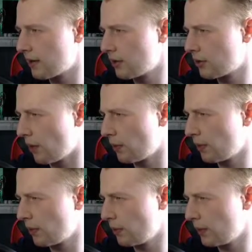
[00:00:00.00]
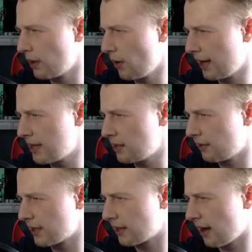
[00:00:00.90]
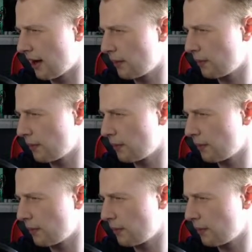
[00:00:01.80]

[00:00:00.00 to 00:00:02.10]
so we know that he's Visca.